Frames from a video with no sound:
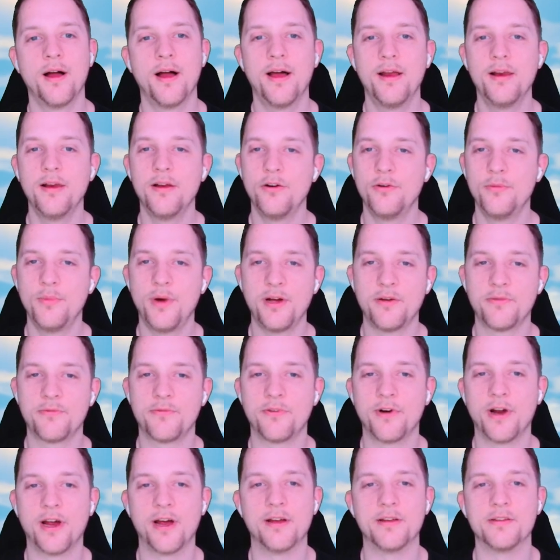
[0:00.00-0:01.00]
Hello my
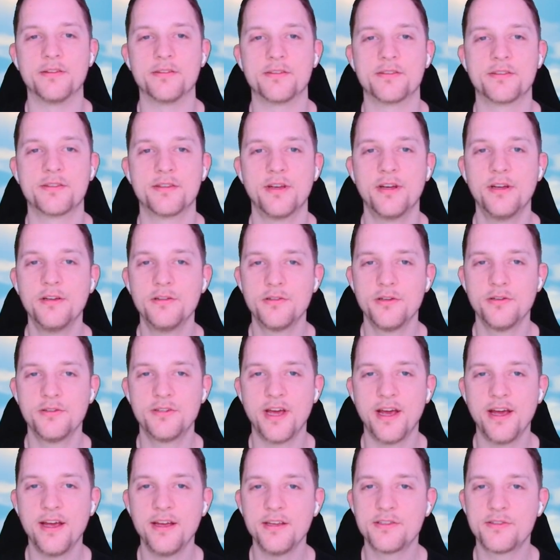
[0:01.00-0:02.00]
friends! In
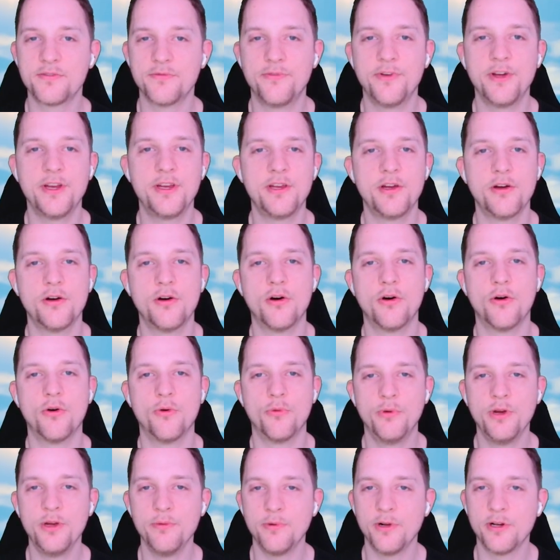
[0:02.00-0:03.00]
today's video
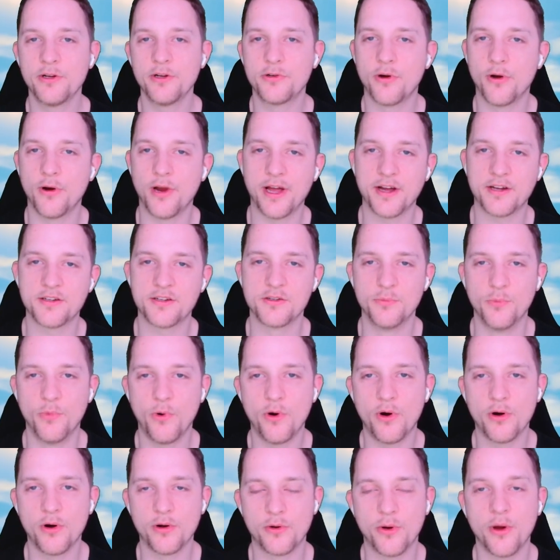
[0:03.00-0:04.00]
we will collect
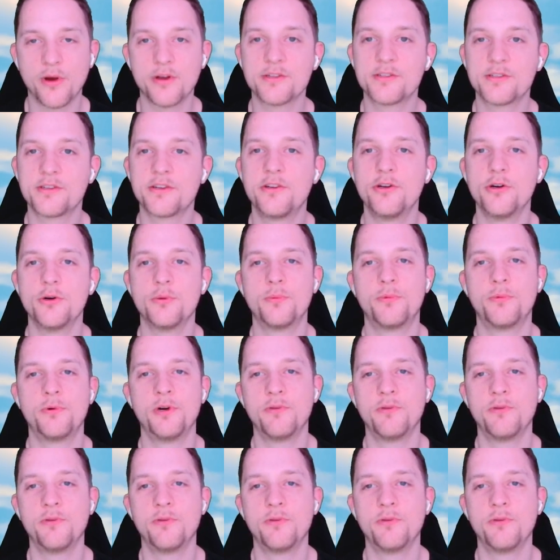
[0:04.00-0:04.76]
more Goddess Cube